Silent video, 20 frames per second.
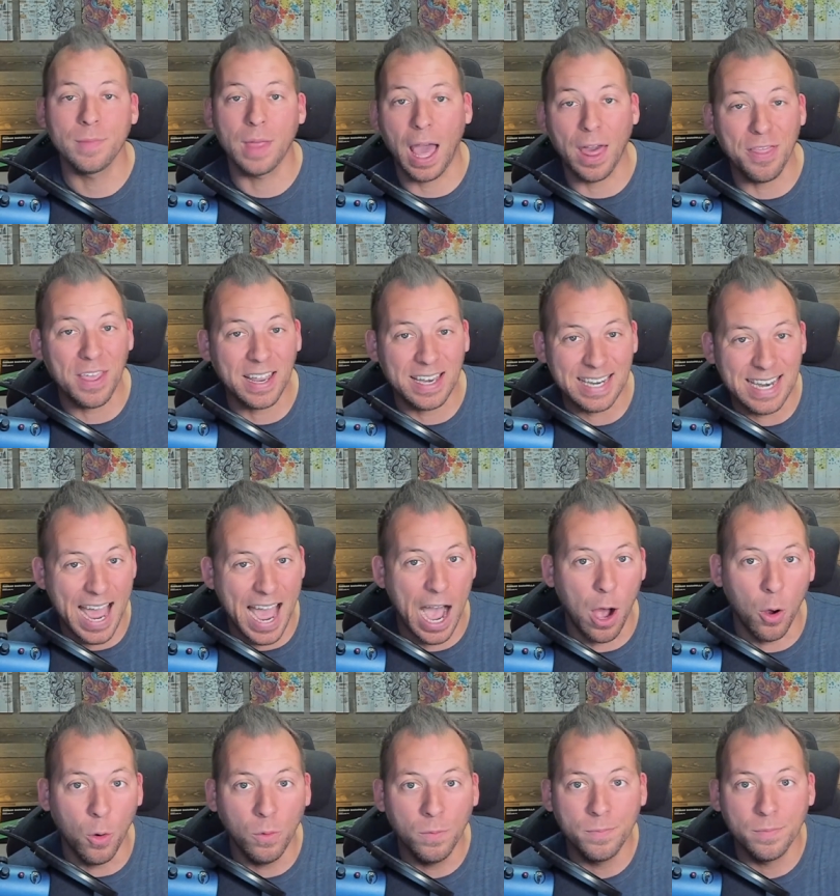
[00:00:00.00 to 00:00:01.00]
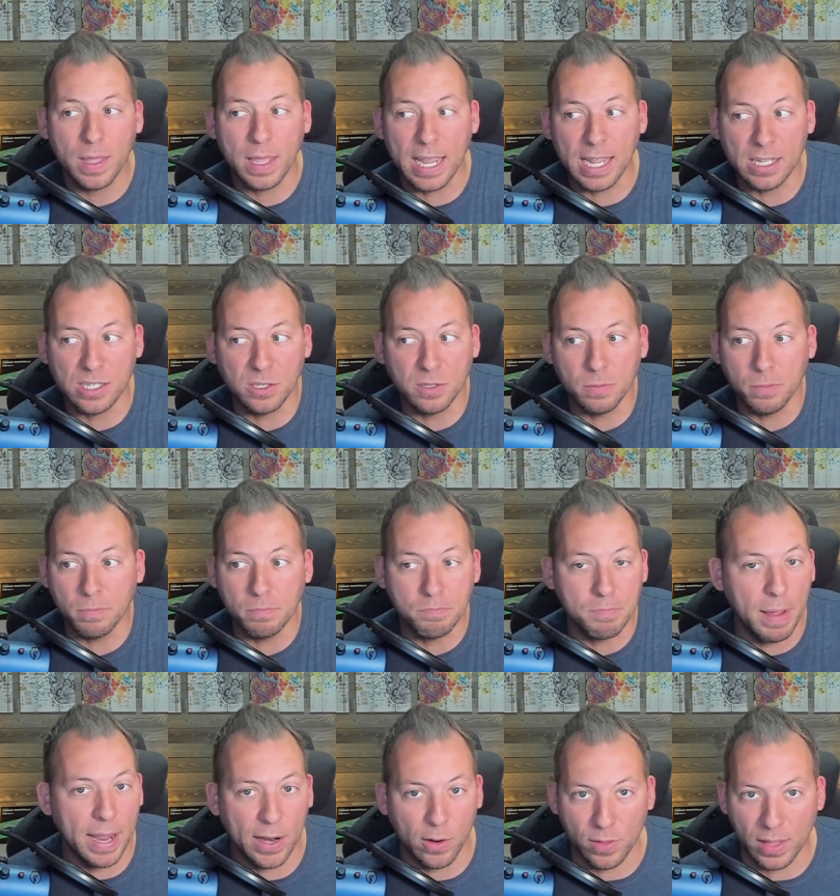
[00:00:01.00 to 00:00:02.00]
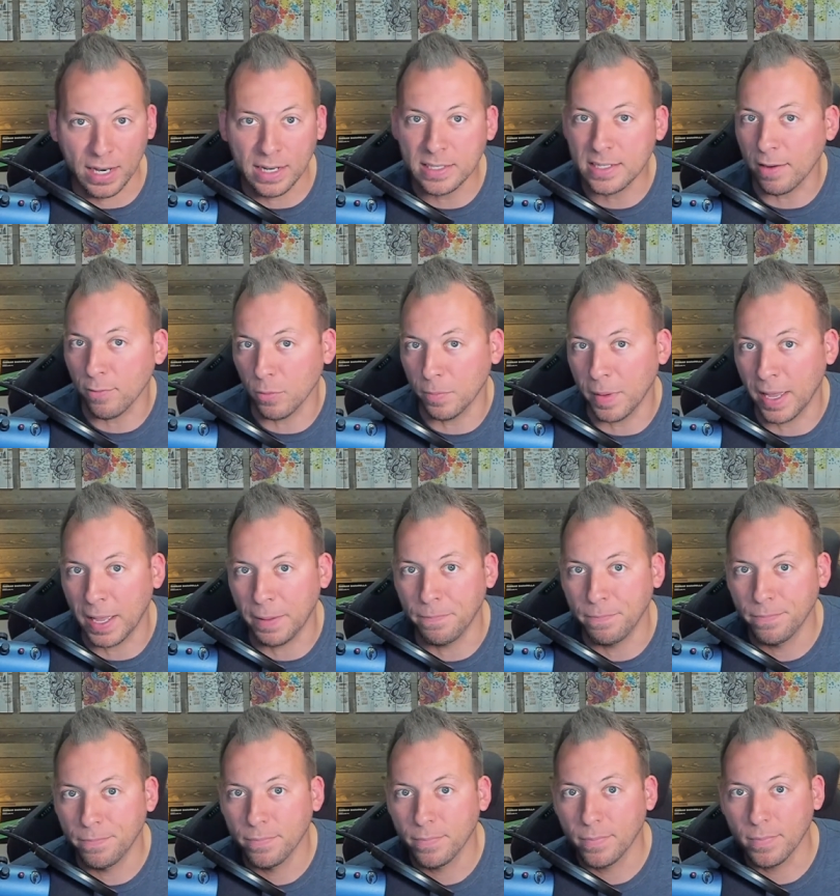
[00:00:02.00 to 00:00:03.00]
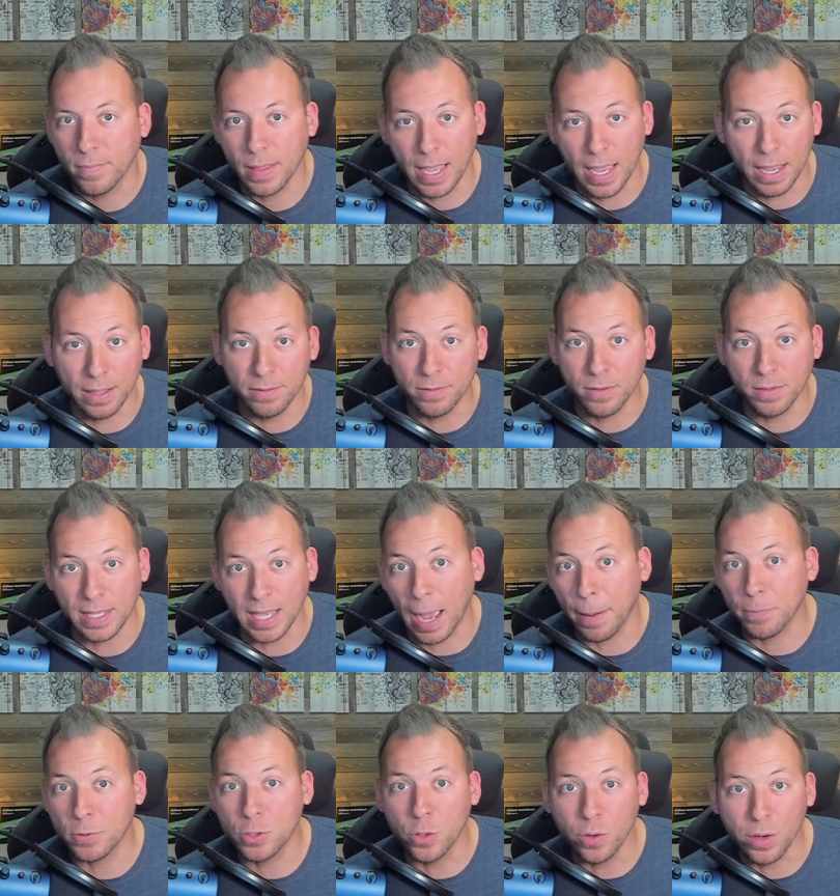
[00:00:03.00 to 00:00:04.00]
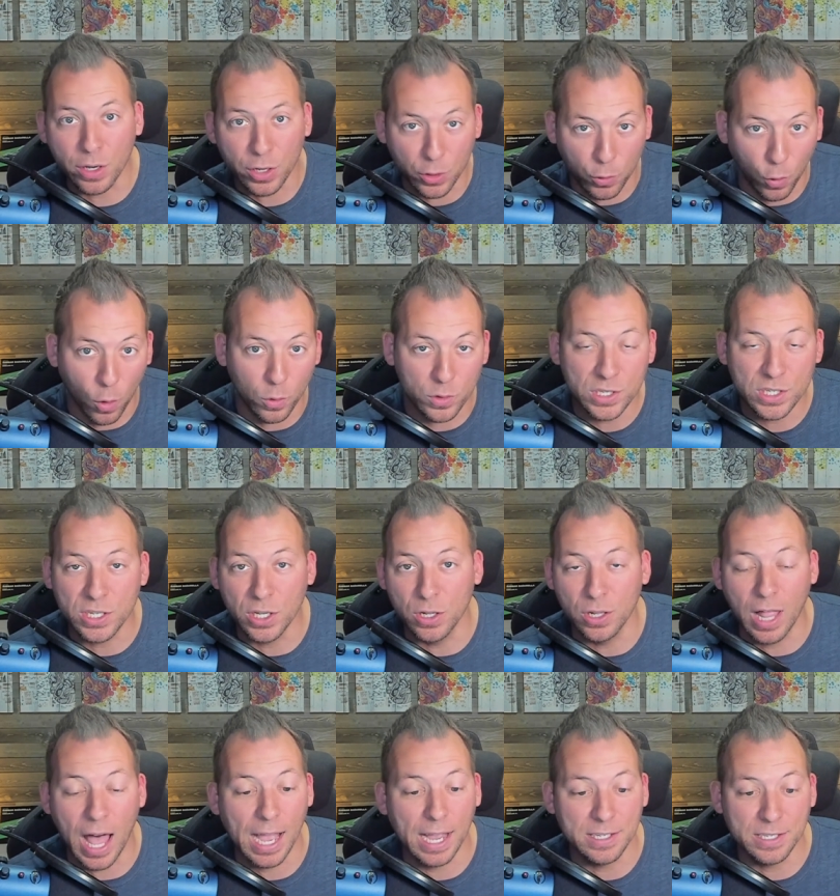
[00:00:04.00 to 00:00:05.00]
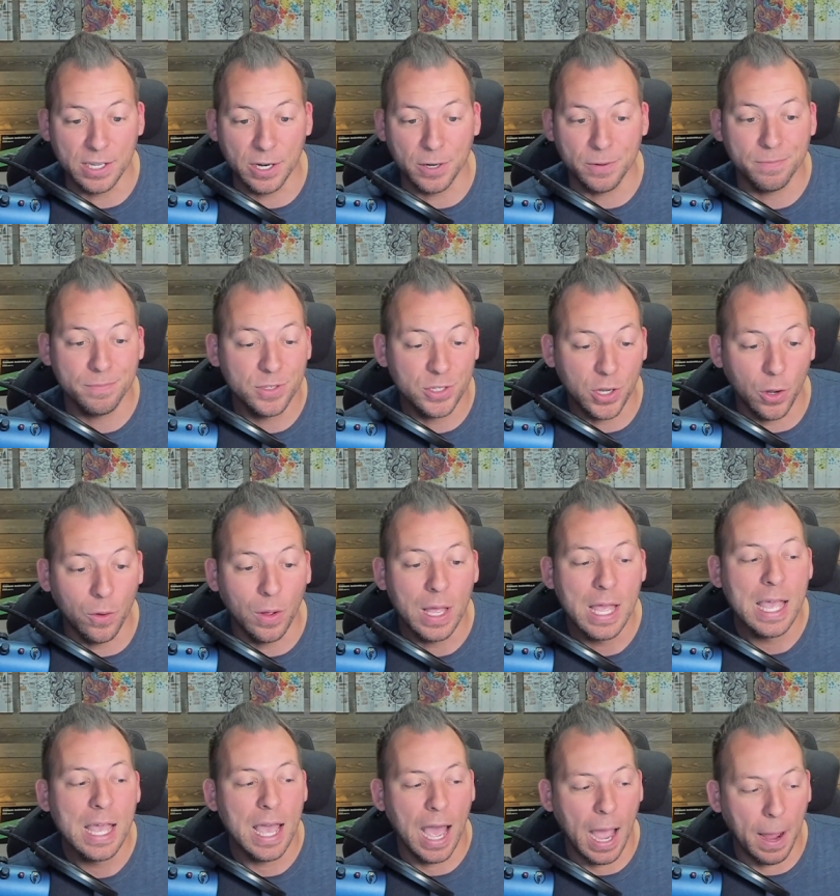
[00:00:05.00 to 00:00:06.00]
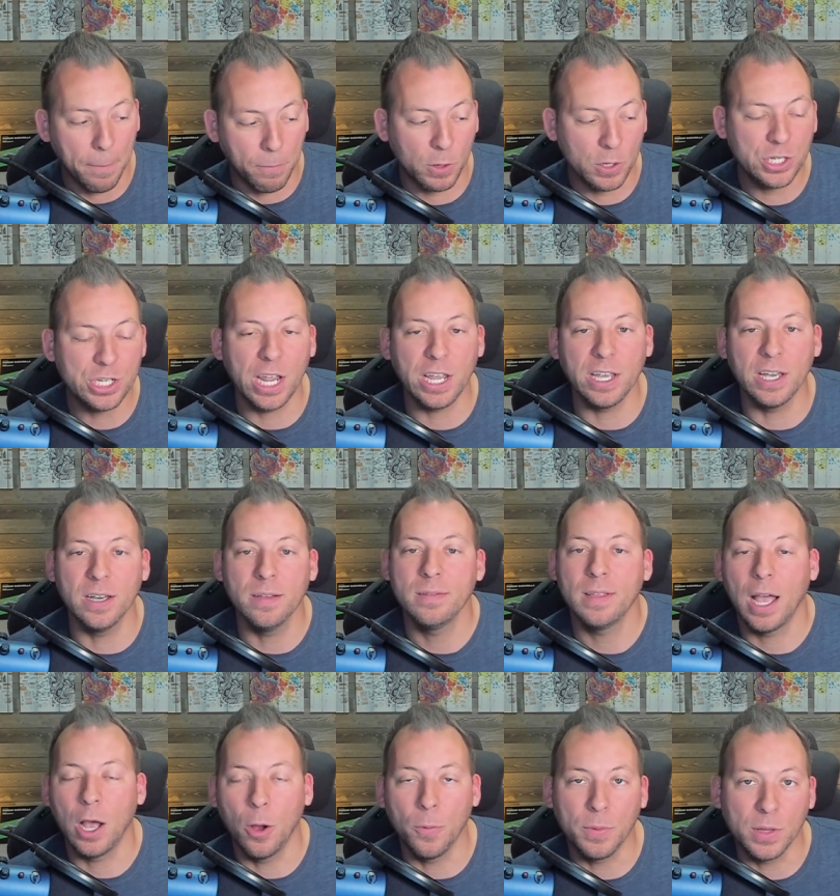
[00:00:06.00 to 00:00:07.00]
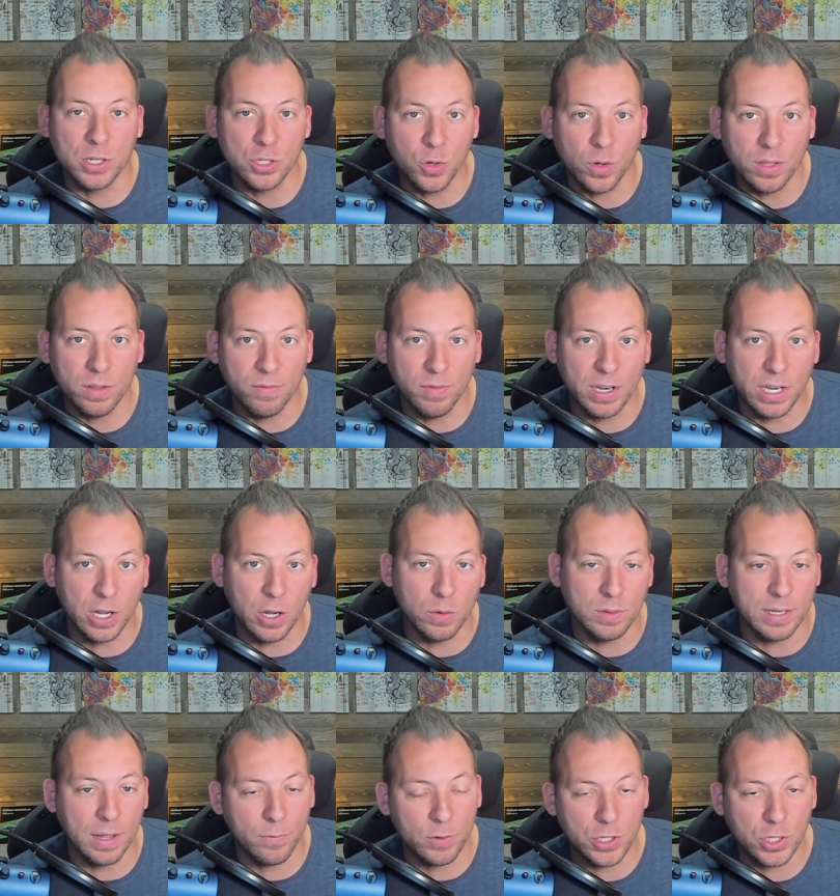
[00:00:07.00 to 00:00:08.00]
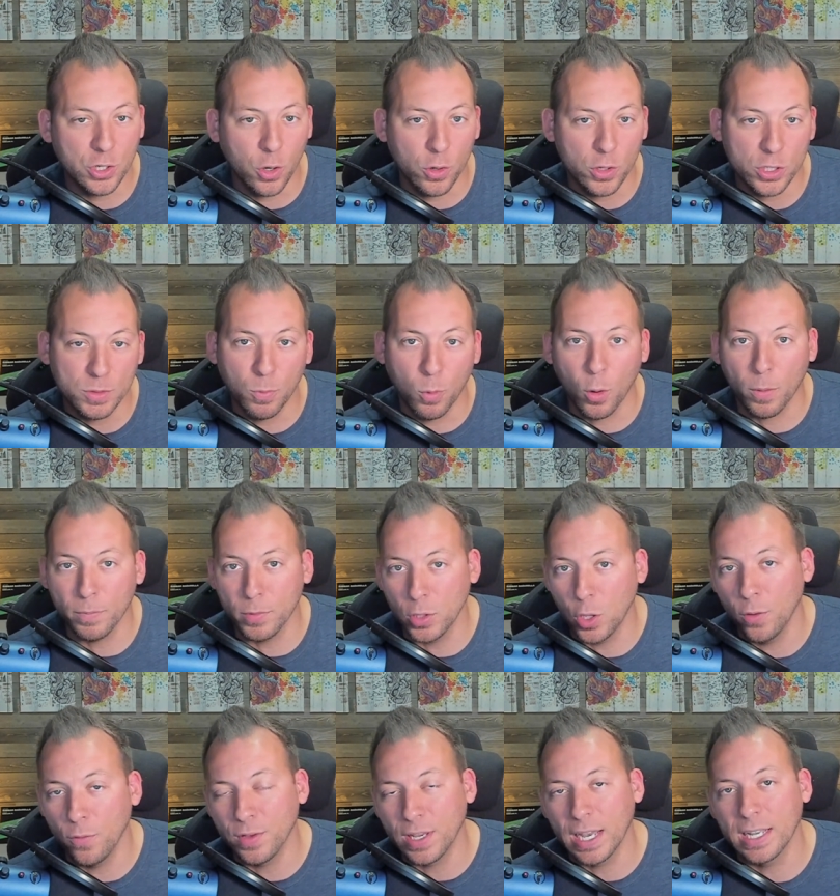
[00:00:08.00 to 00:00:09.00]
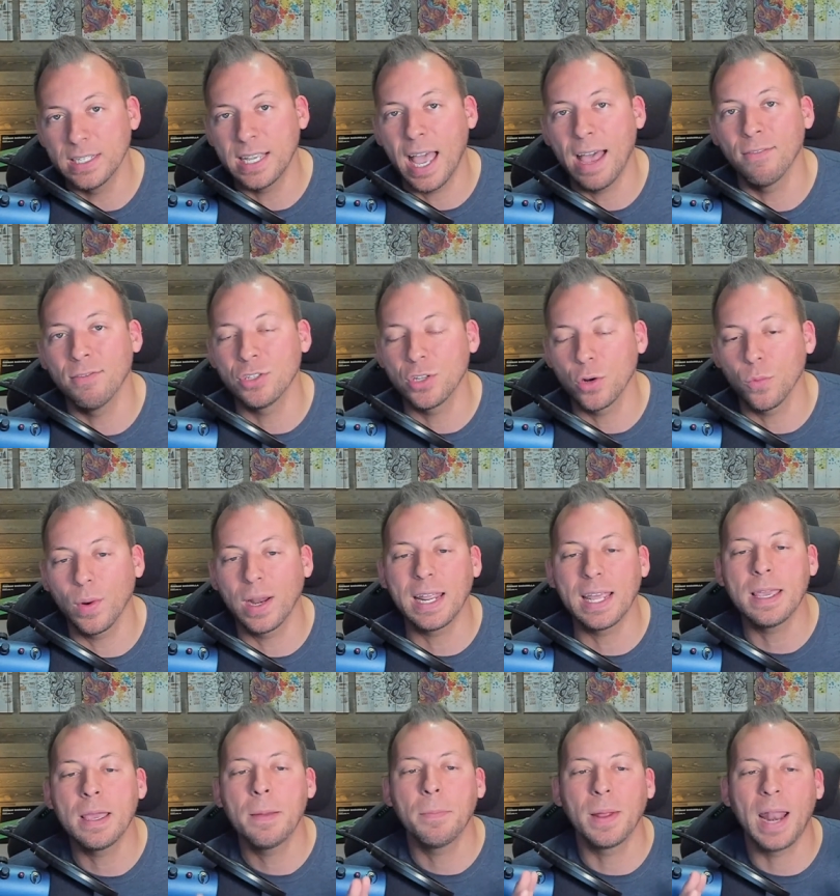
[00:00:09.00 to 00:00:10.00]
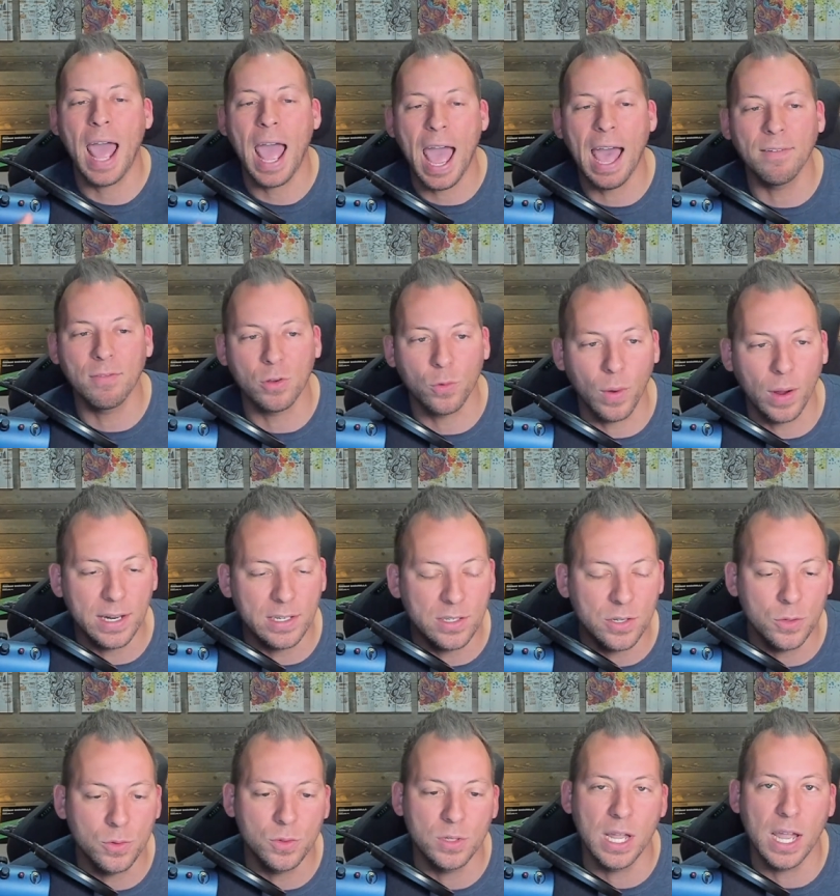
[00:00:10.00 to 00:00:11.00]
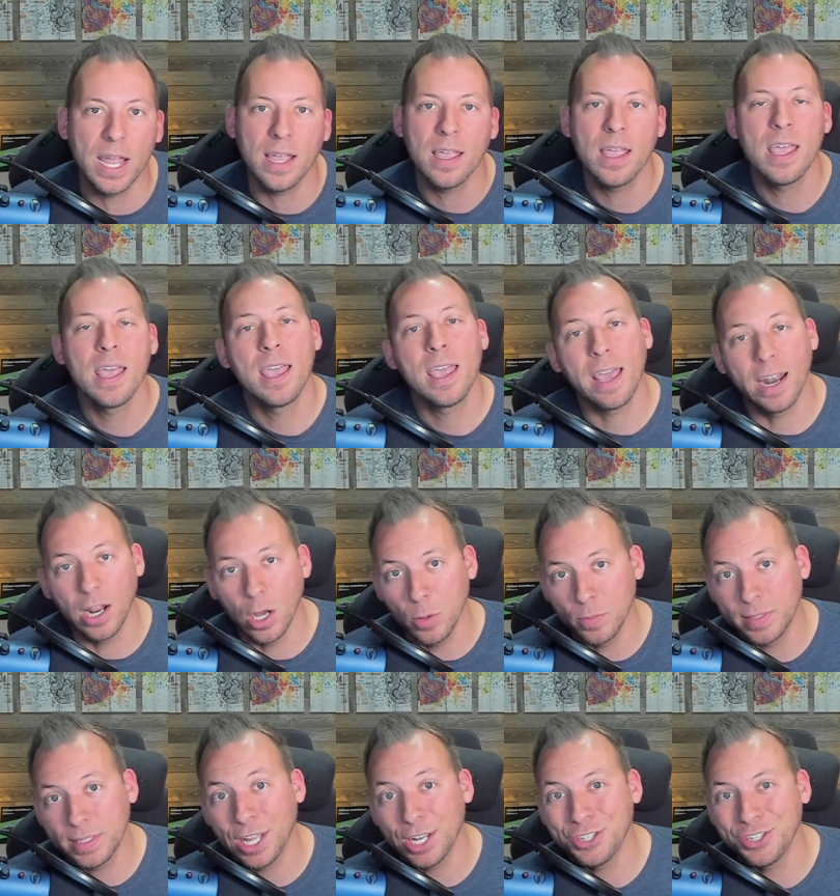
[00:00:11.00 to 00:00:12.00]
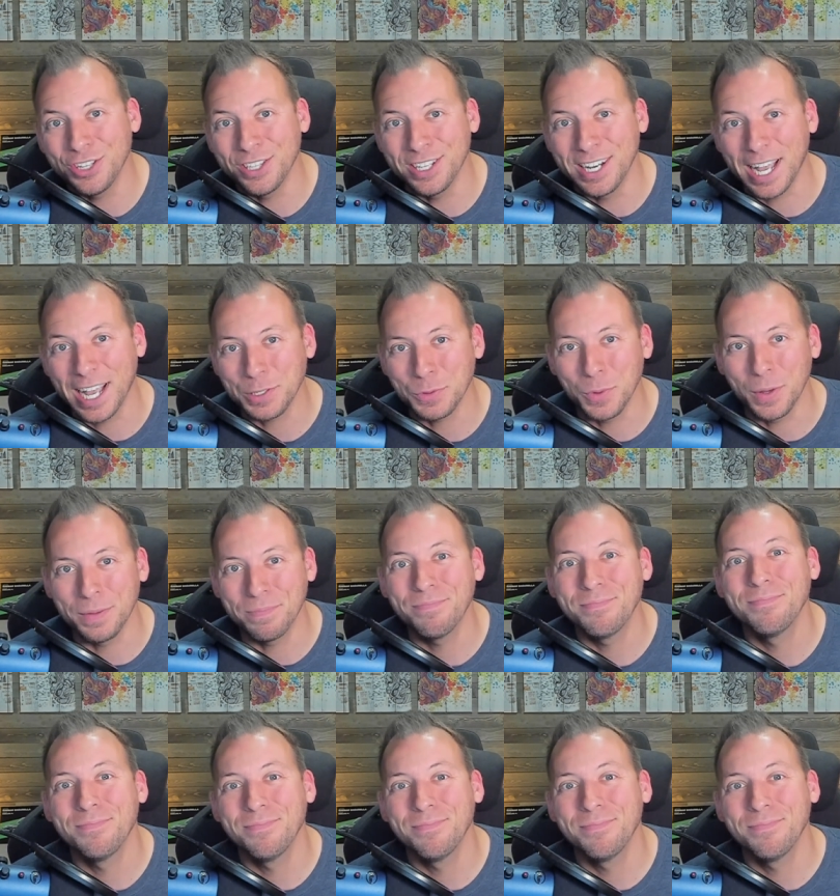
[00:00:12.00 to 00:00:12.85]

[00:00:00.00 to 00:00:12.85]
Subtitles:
I think now it's bigger than it's ever been, and the opportunity to grow still lies there. So I appreciate you. I hope you enjoyed the video. Definitely show your support below if you guys haven't already, but have a great Tuesday, and I hope to catch you in the next one.